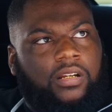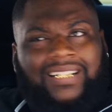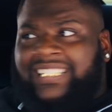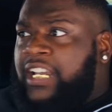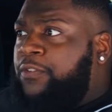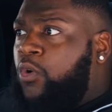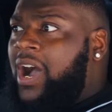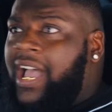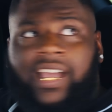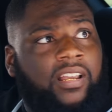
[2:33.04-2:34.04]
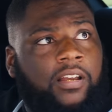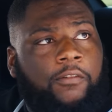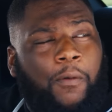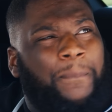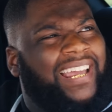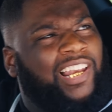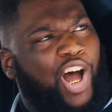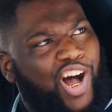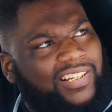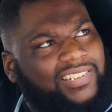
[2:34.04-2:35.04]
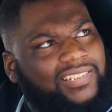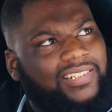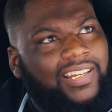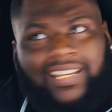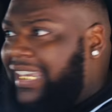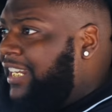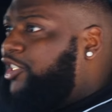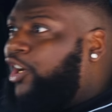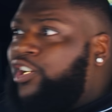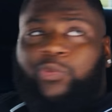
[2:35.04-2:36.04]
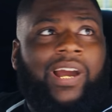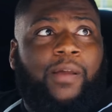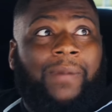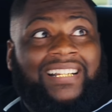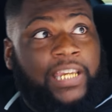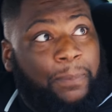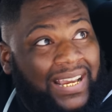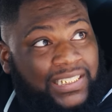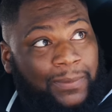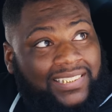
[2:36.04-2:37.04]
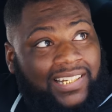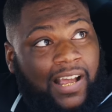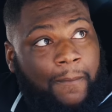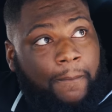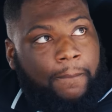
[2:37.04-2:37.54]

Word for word: I ticket it for what? For being lost? Getting turned around? My GPS messing up?